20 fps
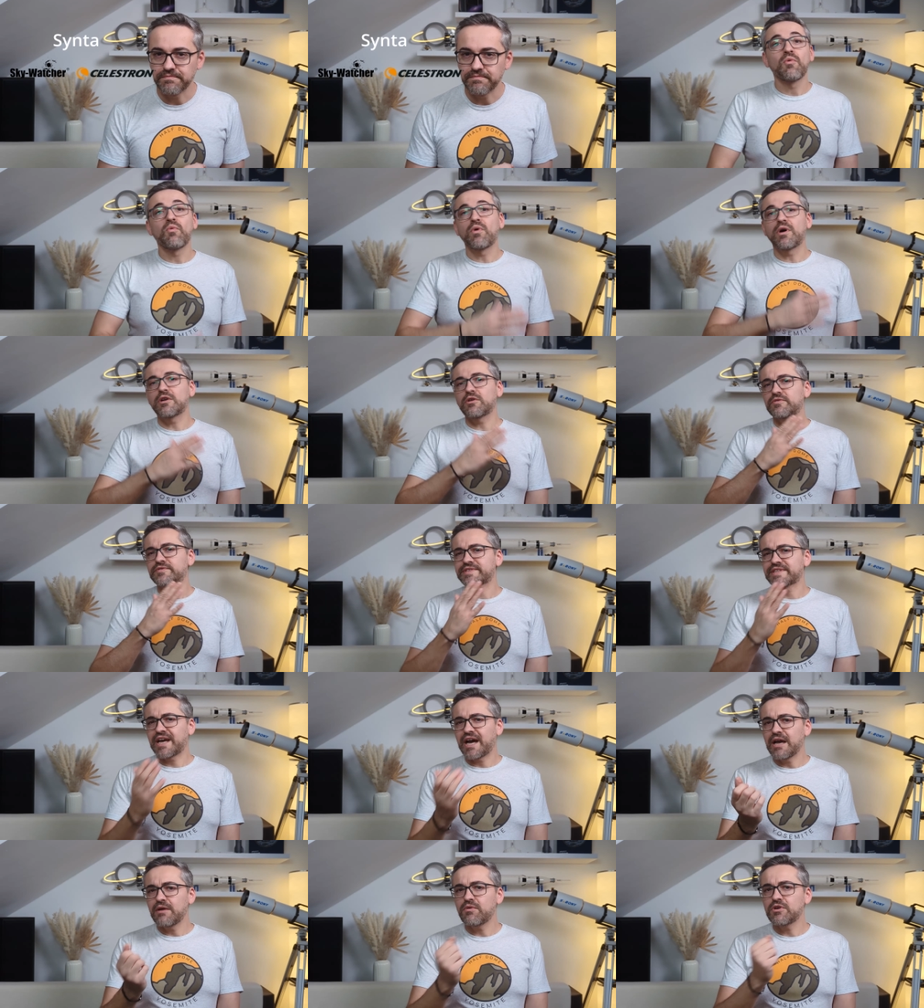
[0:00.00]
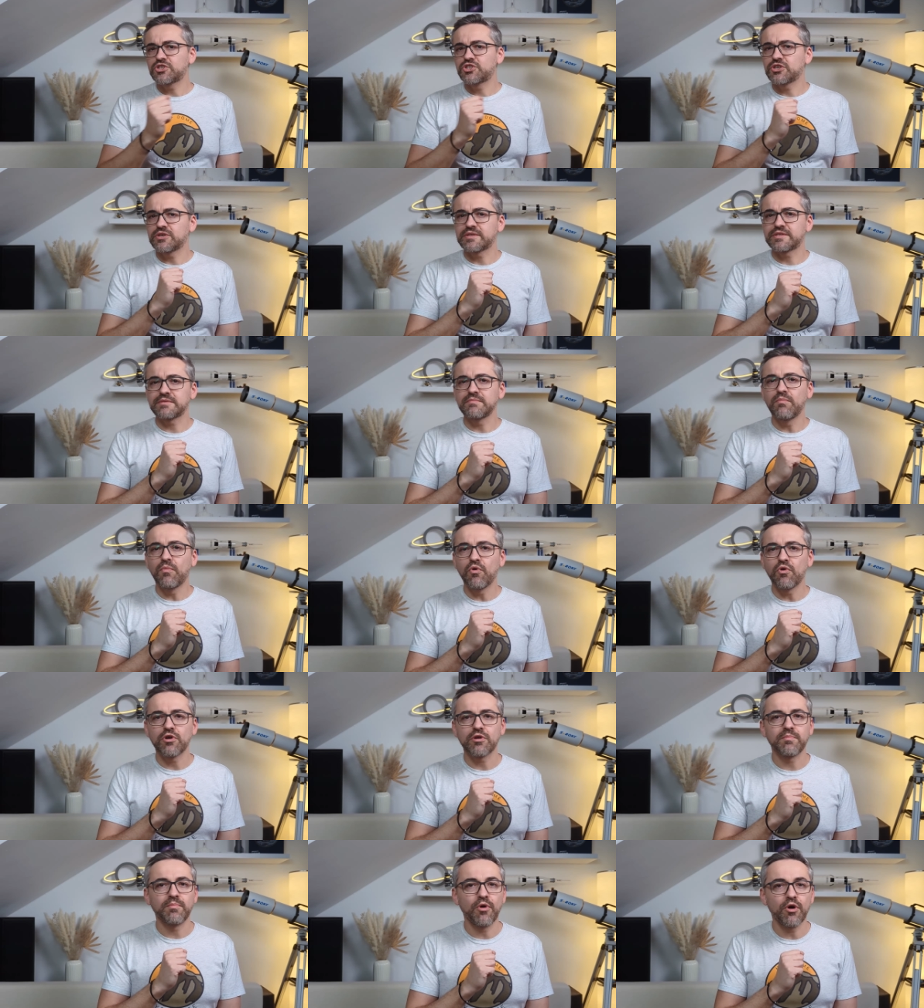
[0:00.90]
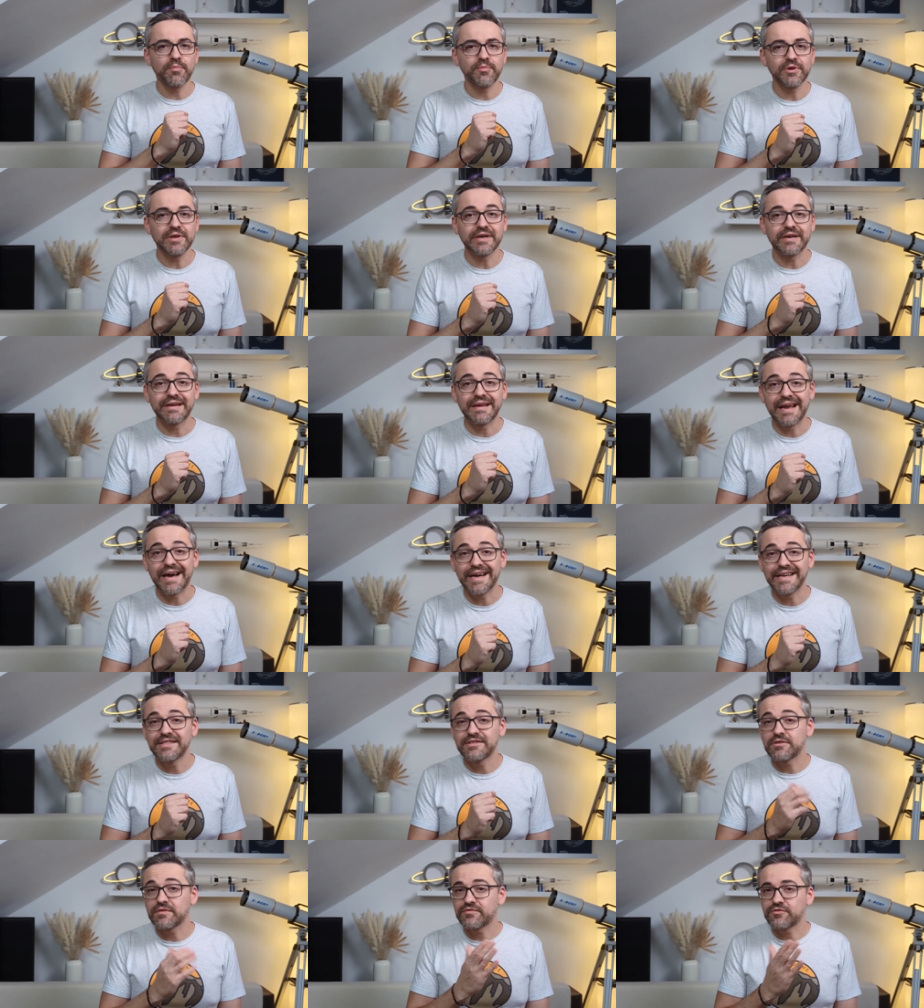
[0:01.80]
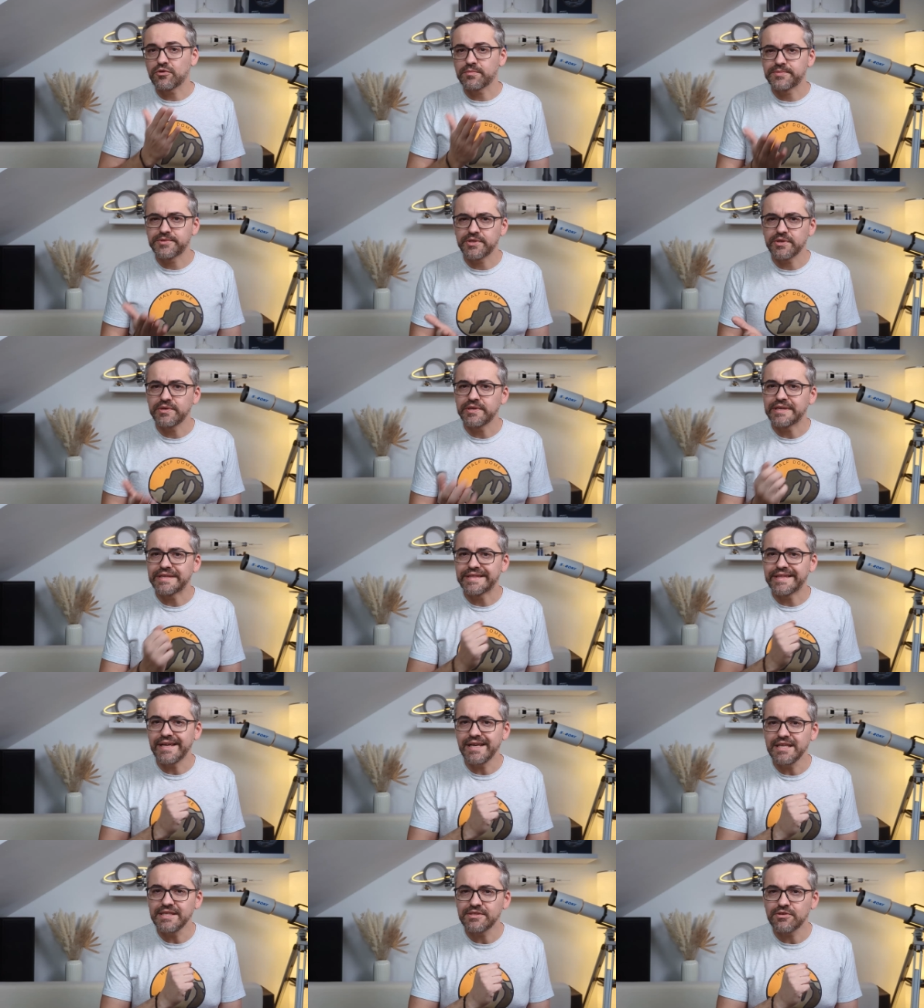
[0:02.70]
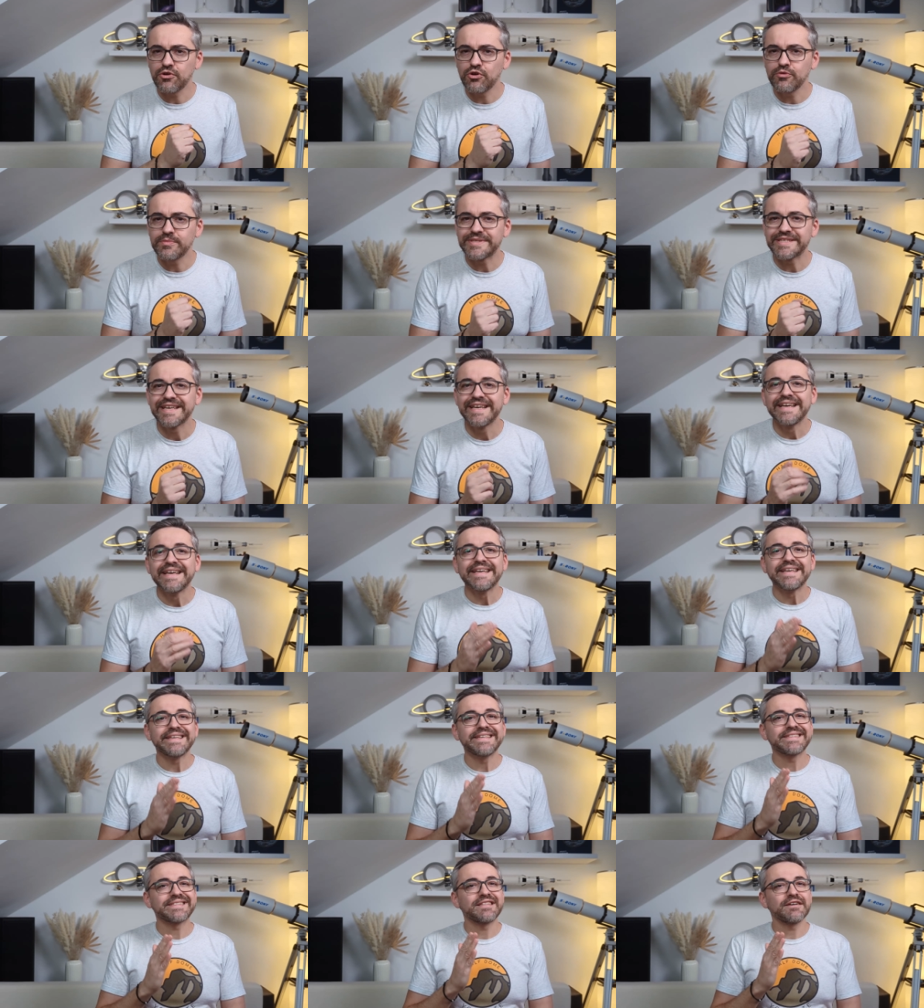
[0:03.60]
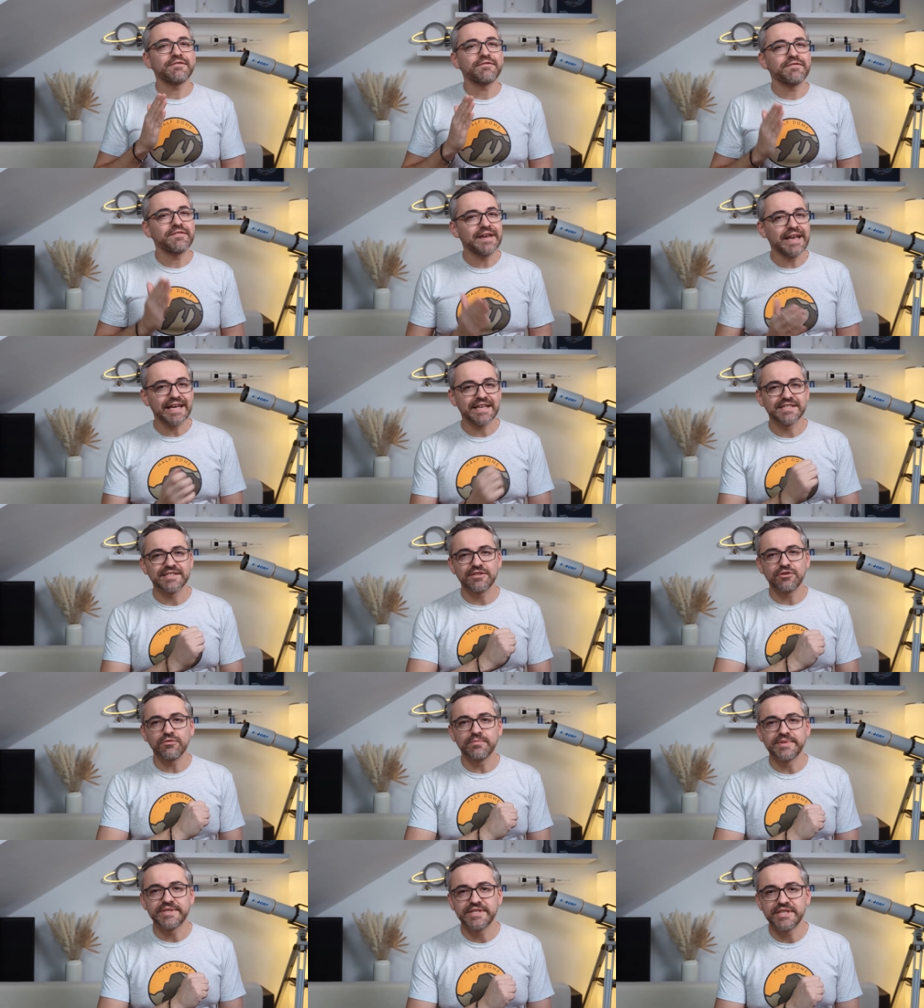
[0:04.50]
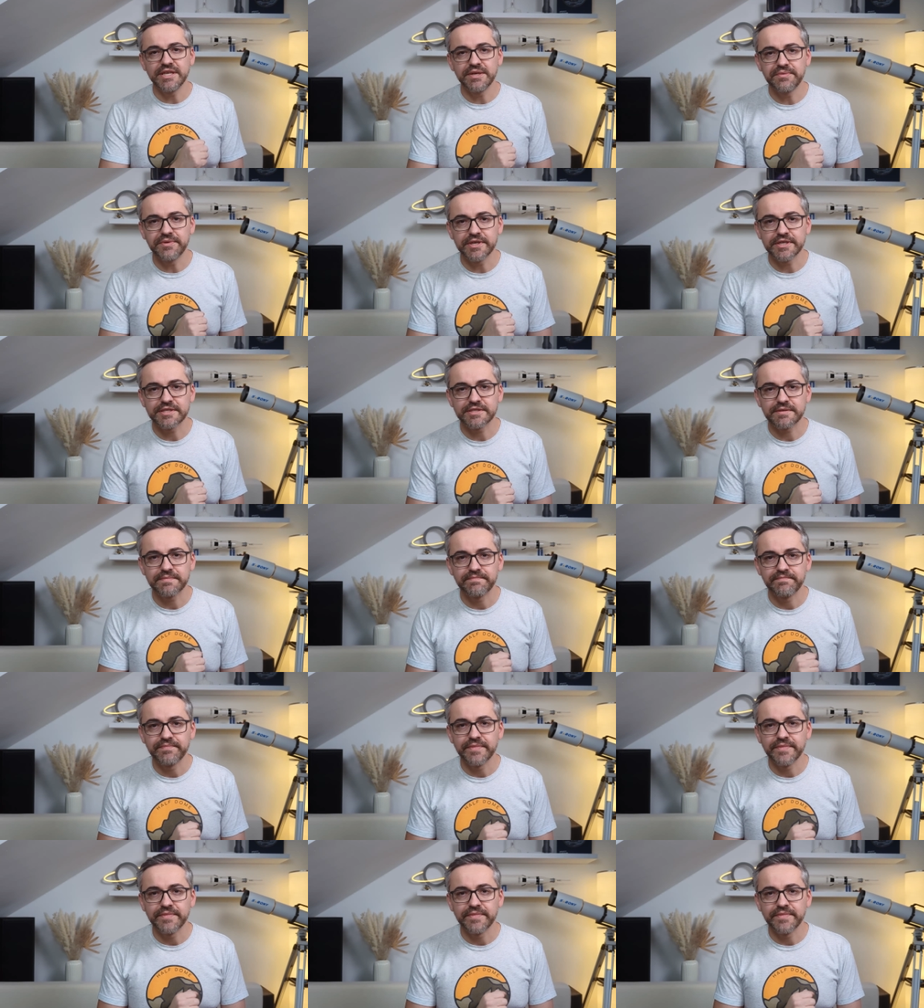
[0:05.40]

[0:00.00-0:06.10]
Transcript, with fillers: One of Skywatcher's more popular lines of Dobsonian telescopes is the FlexTube series.